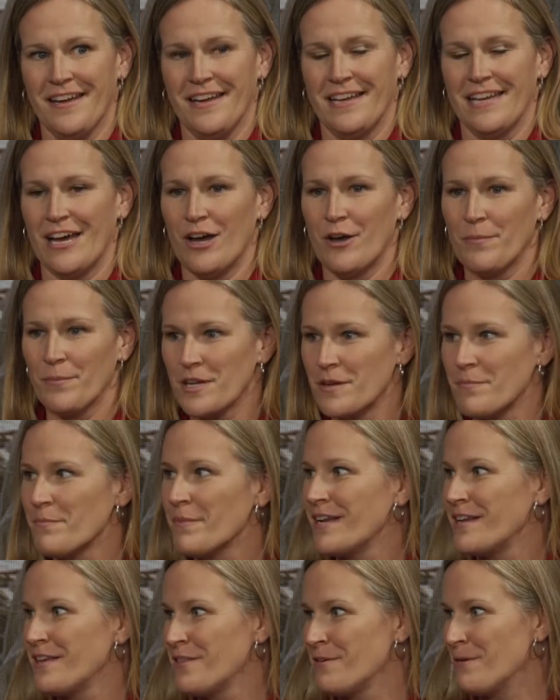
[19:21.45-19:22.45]
now I'm going to
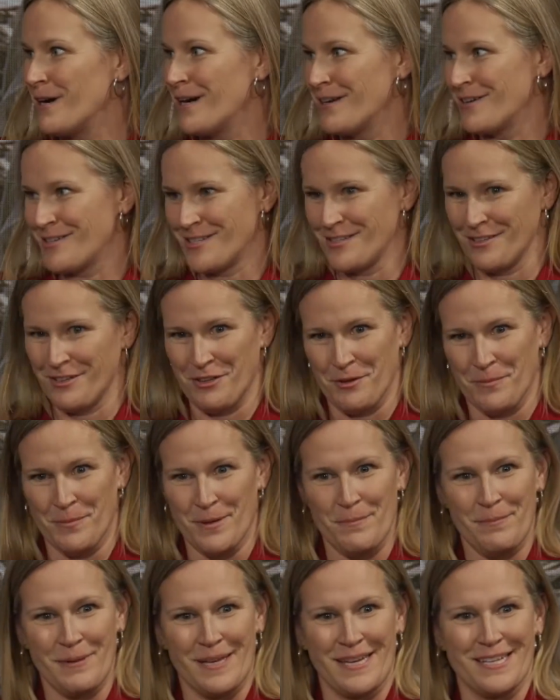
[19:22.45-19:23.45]
muddy the waters a little
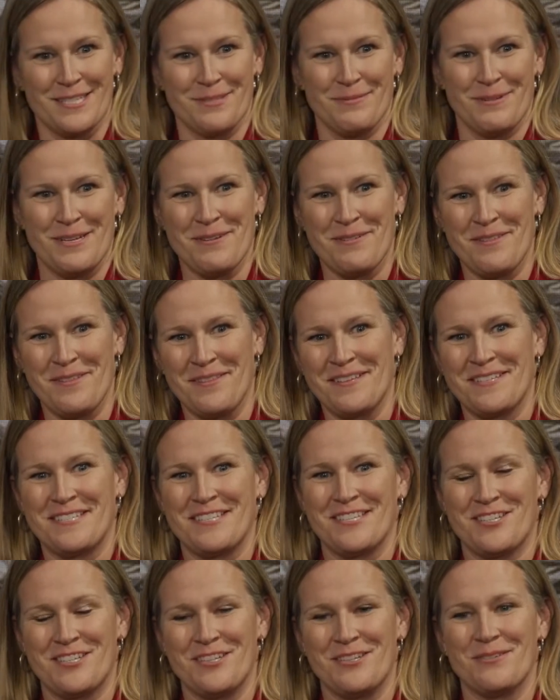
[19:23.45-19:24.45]
bit because we know that this
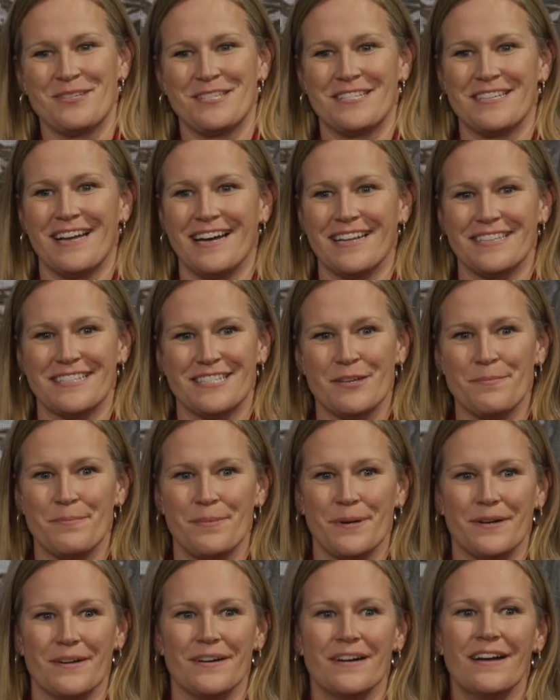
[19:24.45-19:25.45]
issue is not
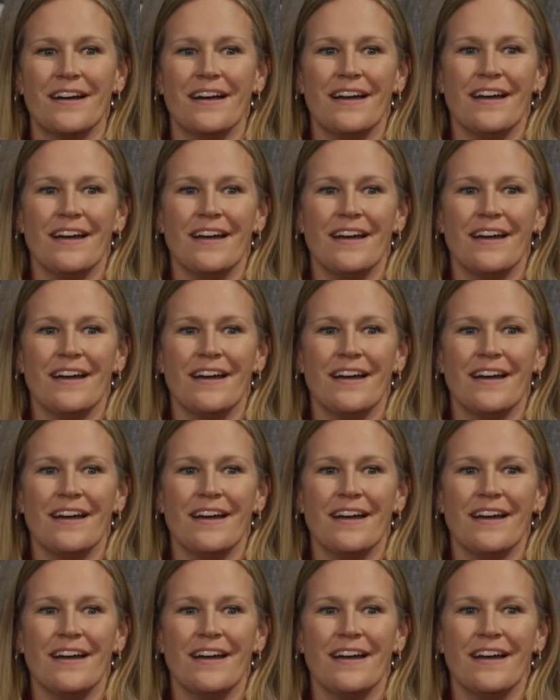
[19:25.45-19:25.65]
simple.